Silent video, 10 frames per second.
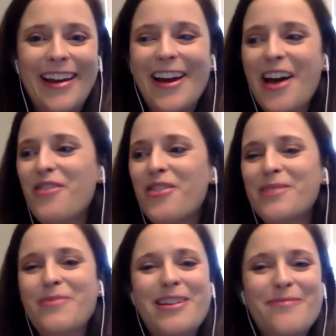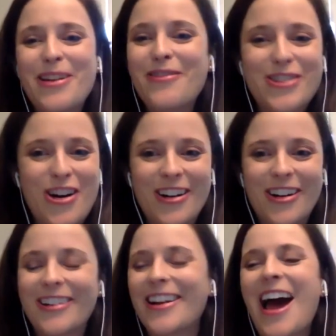I've always been a bit of a
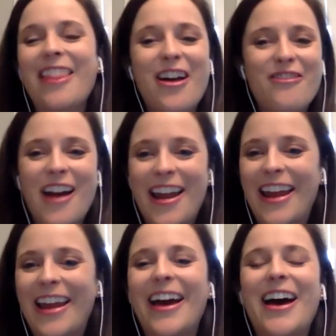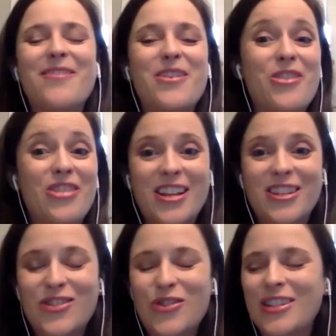talker. I love writing. I wrote lots
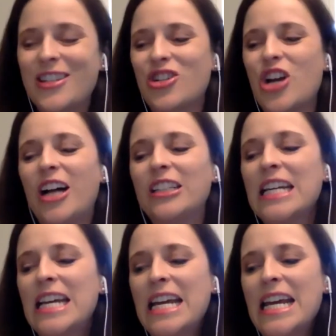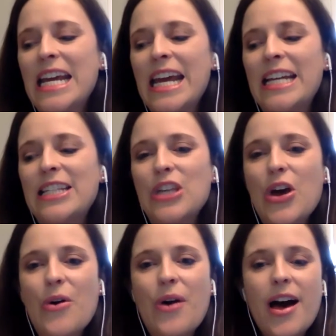of stories as a child. And
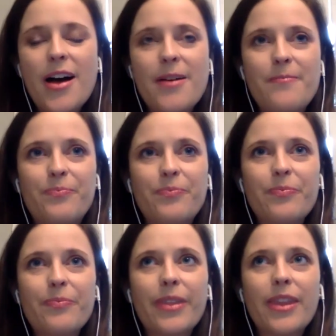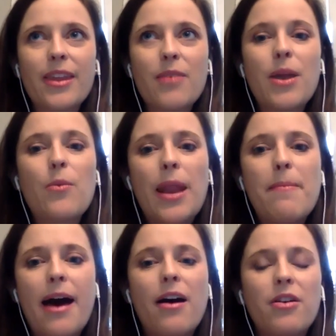so when I went
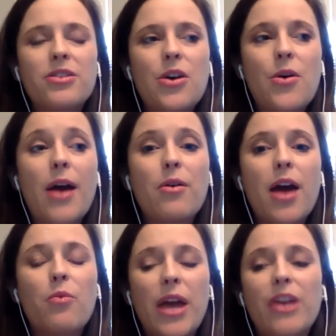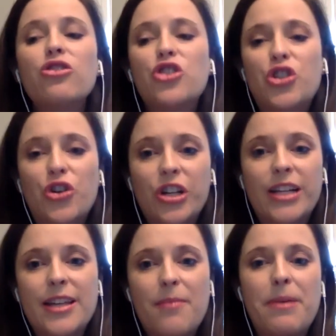about, so I entered
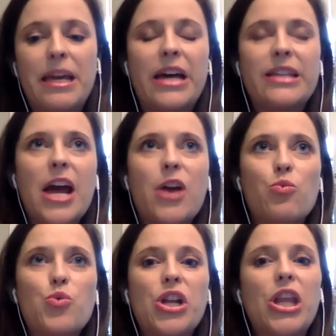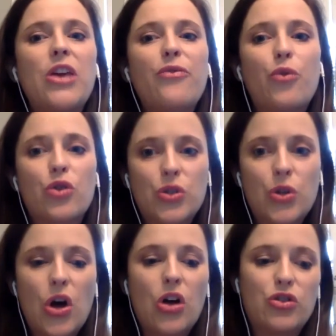journalism because I really
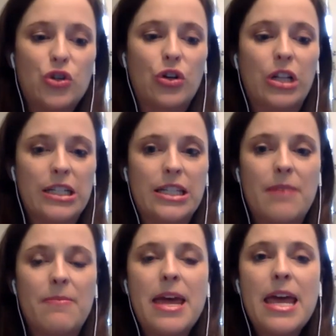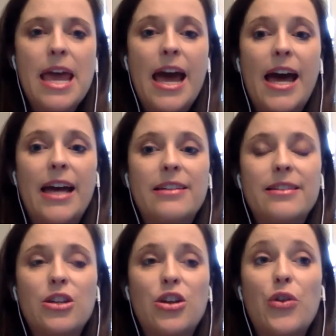foresaw journalism as,
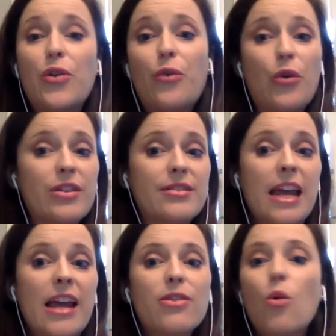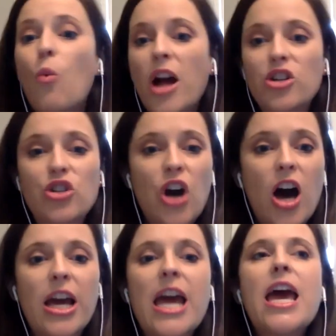the fourth estate, the
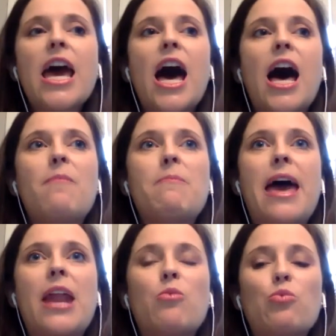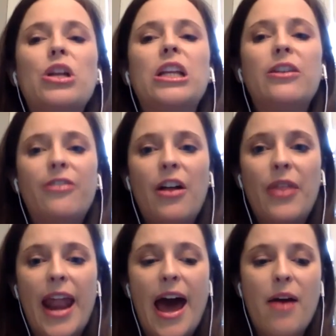watchdog. And I really felt
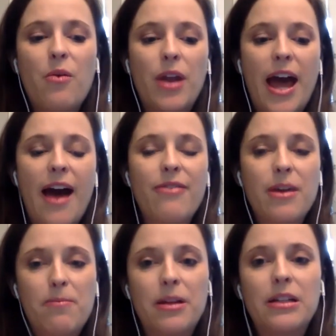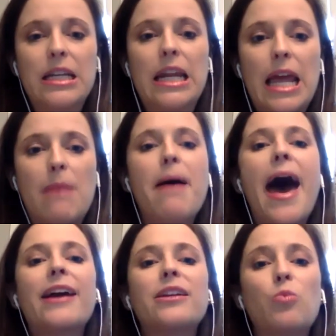that I would have the ability to
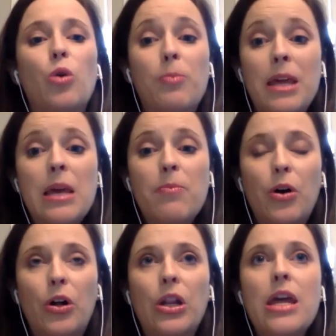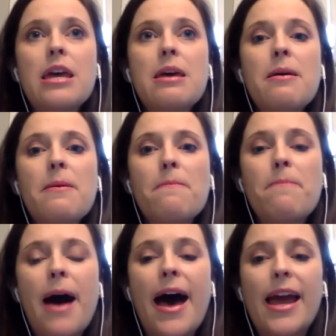impact more people
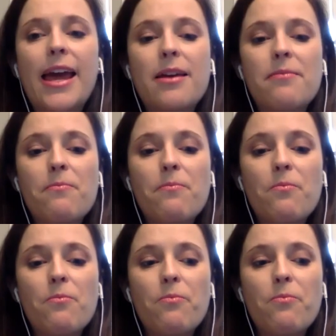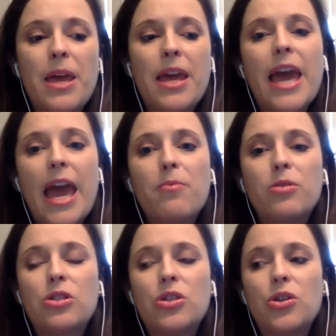by being
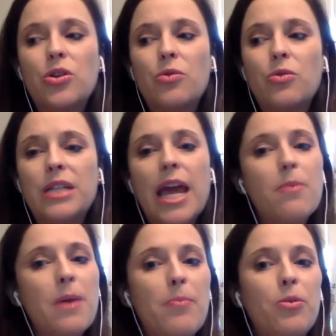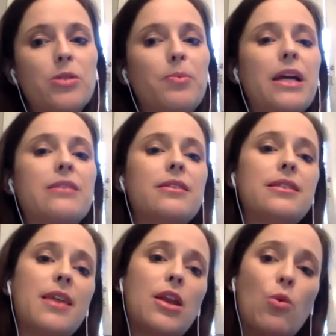able to take people to places that
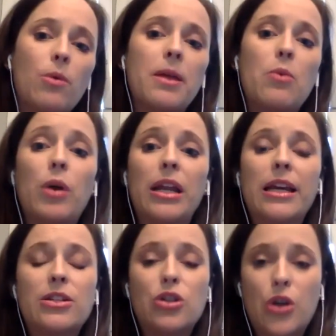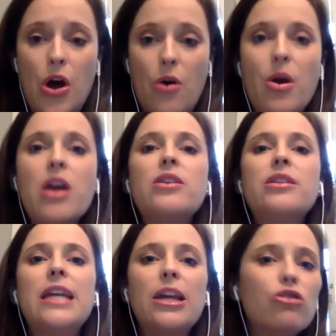they normally wouldn't get to go,
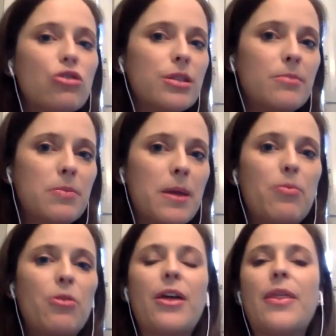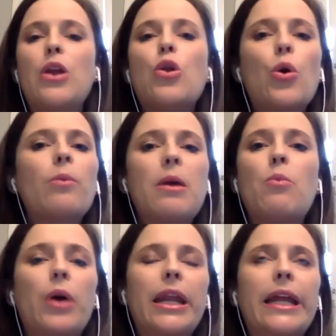to introduce them to people that they normally
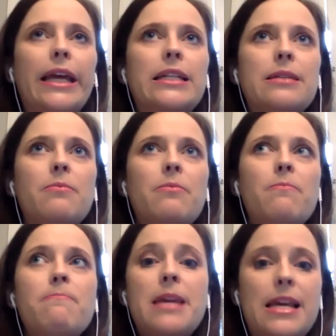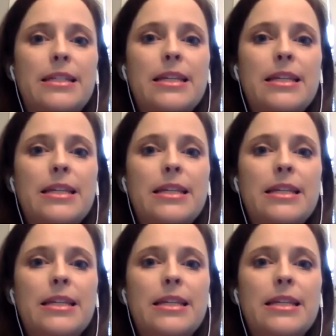wouldn't get to meet,